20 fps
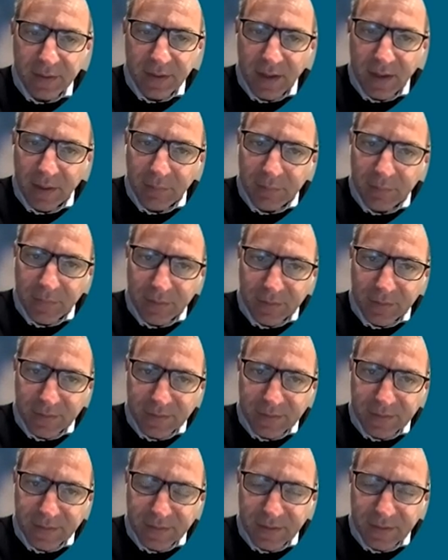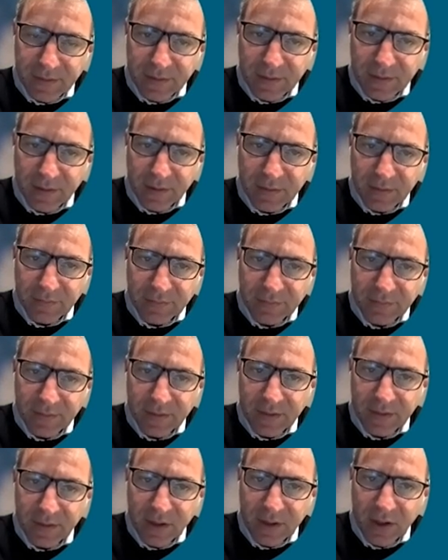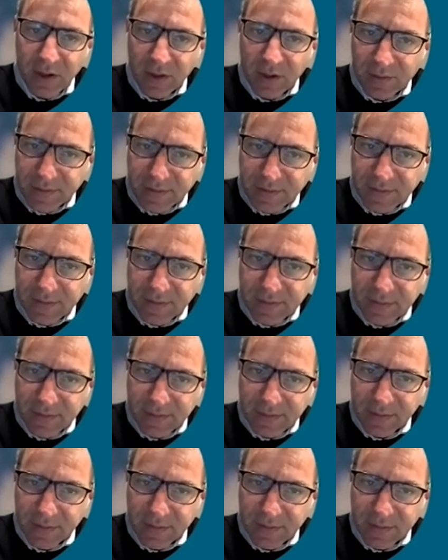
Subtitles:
numbers of the cost,